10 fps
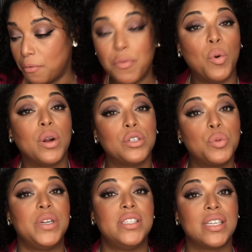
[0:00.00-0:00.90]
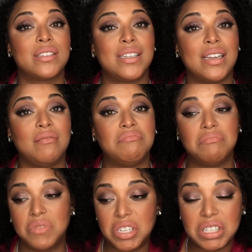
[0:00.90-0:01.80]
for 2016,
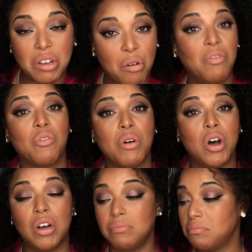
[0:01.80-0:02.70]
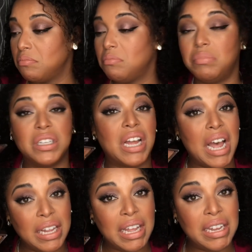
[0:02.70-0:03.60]
just overall. But
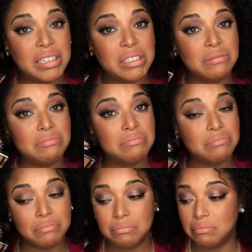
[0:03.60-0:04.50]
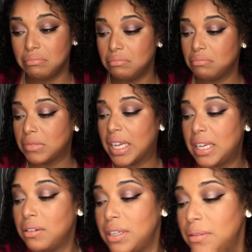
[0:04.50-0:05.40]
highlight? Mm, they
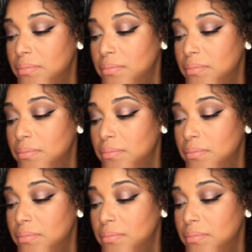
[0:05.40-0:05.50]
killed